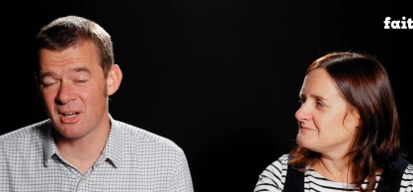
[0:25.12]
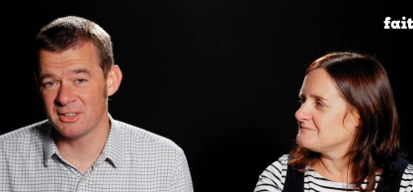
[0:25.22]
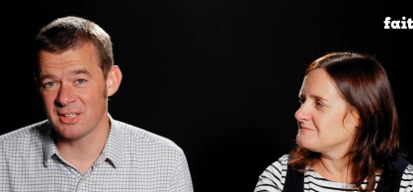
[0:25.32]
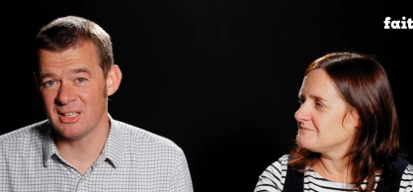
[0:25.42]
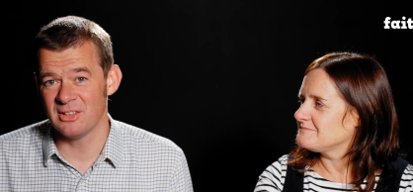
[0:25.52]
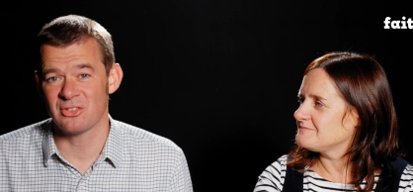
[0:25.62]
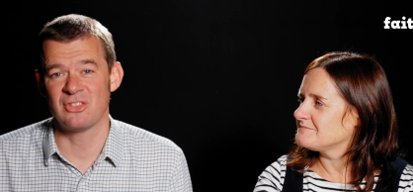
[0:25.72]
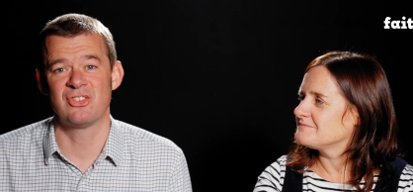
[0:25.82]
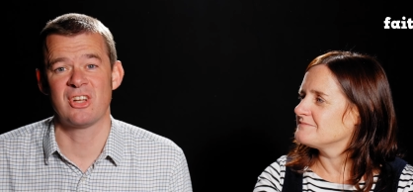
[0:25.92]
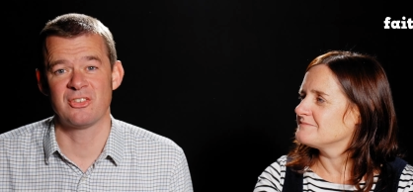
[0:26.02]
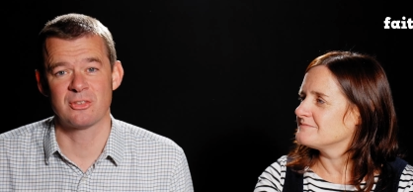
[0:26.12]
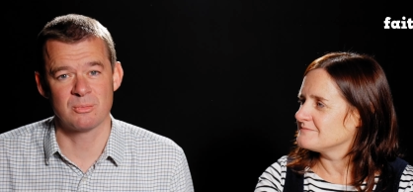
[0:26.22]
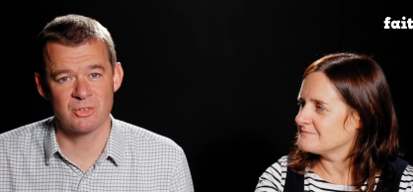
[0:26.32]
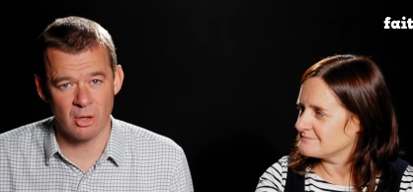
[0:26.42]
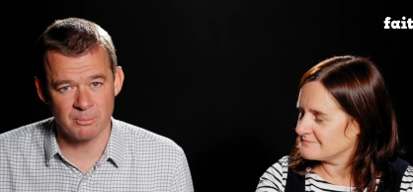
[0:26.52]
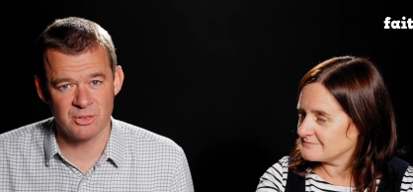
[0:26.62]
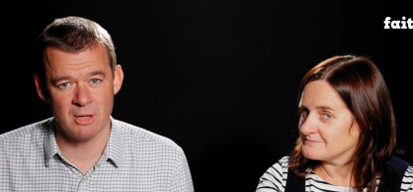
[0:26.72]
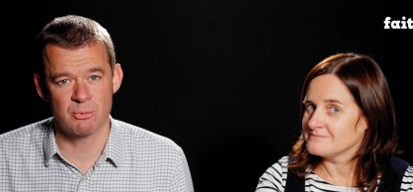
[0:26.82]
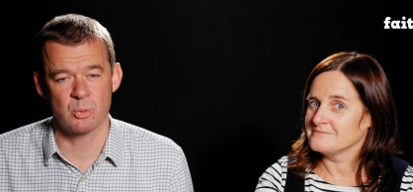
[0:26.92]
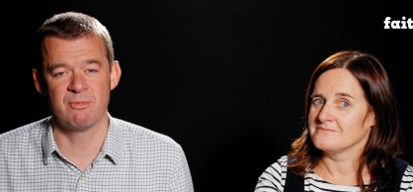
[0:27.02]
Speaker 1: ideas and share some top
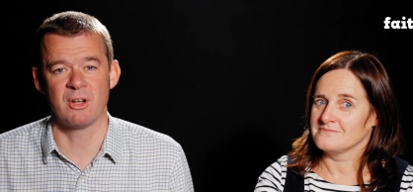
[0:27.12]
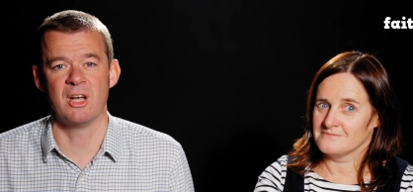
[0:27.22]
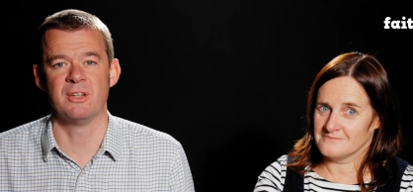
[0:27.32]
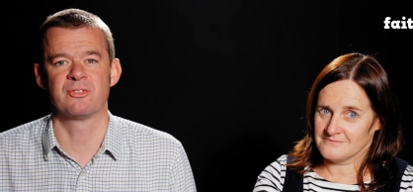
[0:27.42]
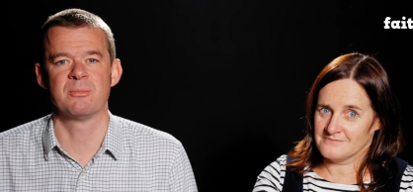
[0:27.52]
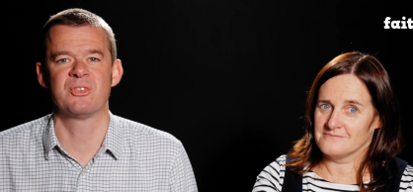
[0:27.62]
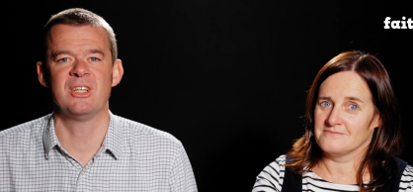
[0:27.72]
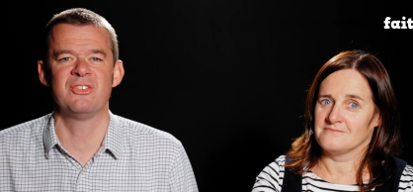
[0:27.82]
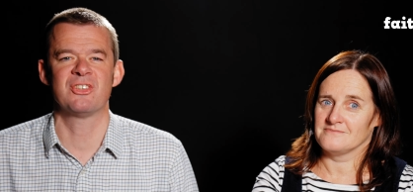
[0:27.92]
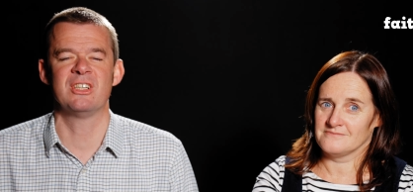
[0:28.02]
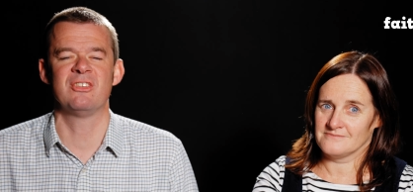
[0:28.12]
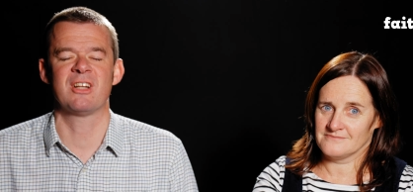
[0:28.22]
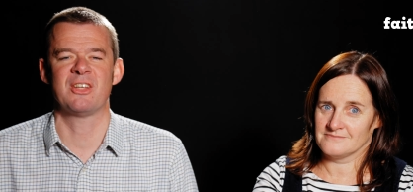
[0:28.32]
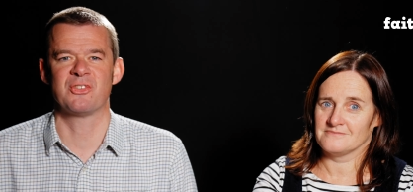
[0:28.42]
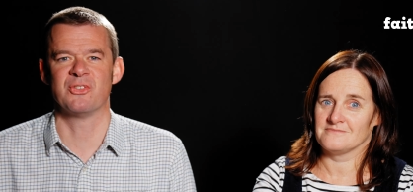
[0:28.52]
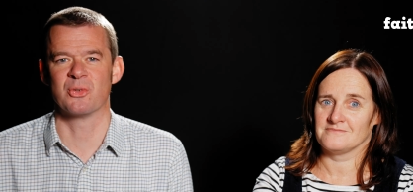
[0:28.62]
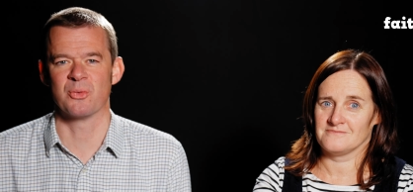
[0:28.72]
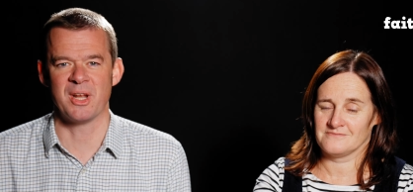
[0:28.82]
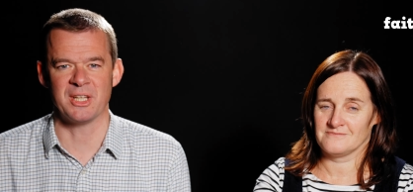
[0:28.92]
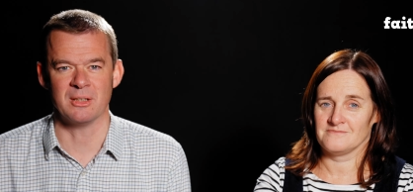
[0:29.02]
tips we've learned from teaching these lessons
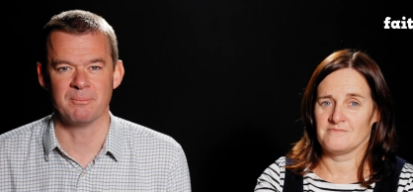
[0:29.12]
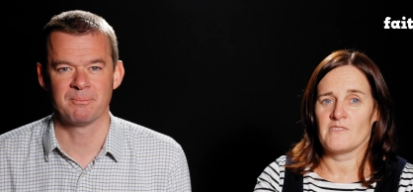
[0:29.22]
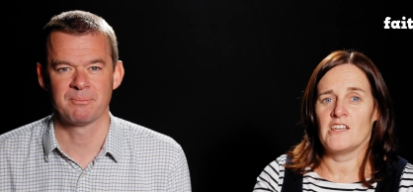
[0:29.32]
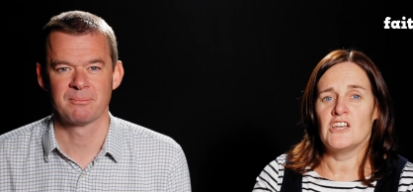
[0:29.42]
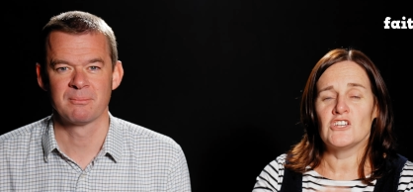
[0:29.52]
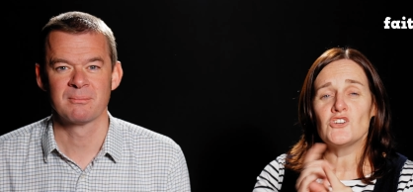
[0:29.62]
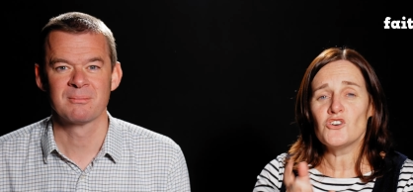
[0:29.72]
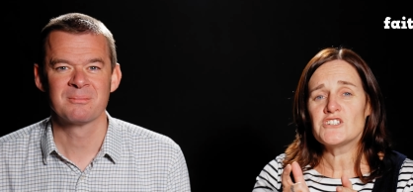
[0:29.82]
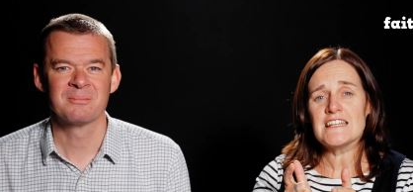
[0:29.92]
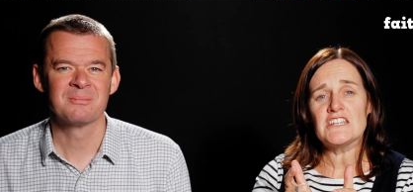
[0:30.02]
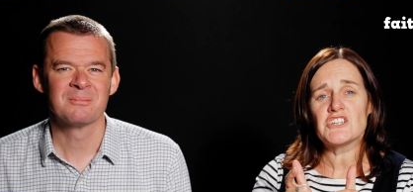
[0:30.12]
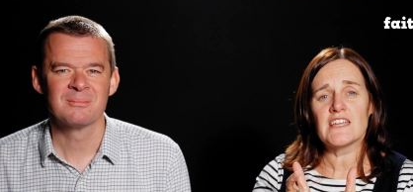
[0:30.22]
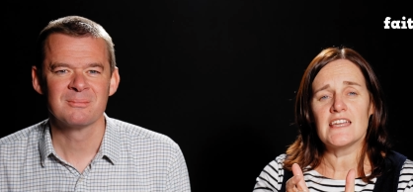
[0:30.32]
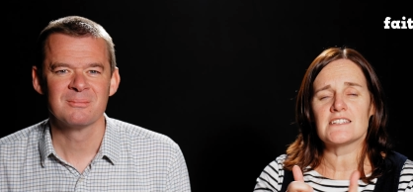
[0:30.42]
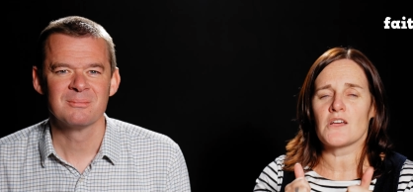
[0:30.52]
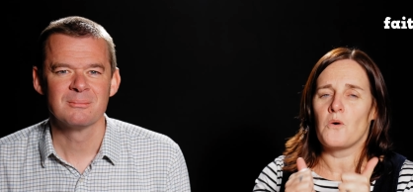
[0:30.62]
already.
Speaker 2: You're teaching it,